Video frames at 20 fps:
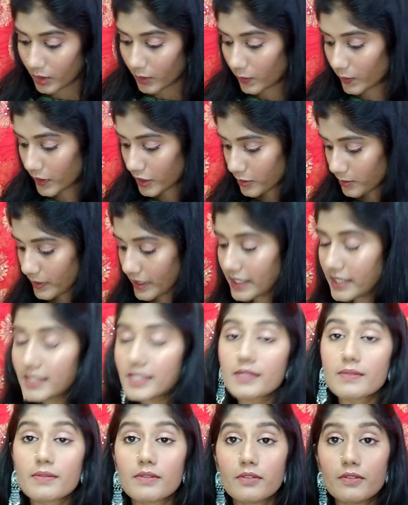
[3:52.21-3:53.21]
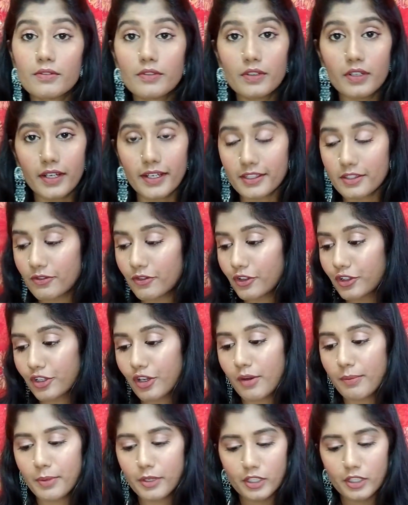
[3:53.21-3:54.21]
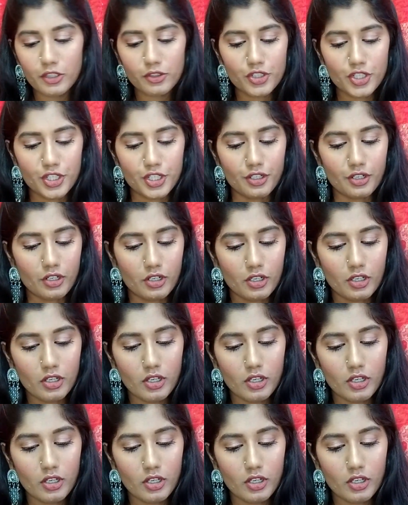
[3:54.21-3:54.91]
which means it's for your pollution.